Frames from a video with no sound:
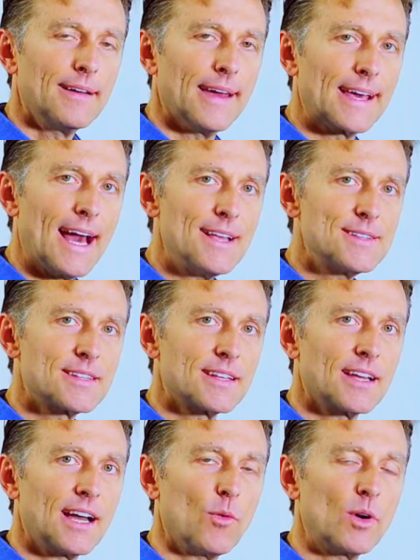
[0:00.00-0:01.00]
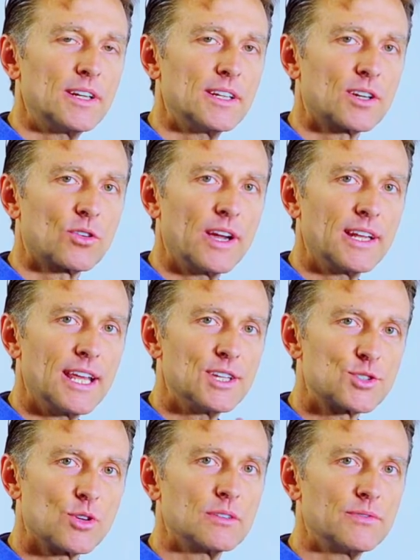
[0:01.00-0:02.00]
Hey guys, I wanted to create a
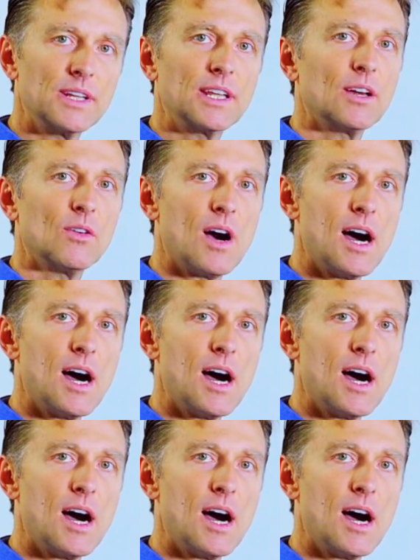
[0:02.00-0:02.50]
short video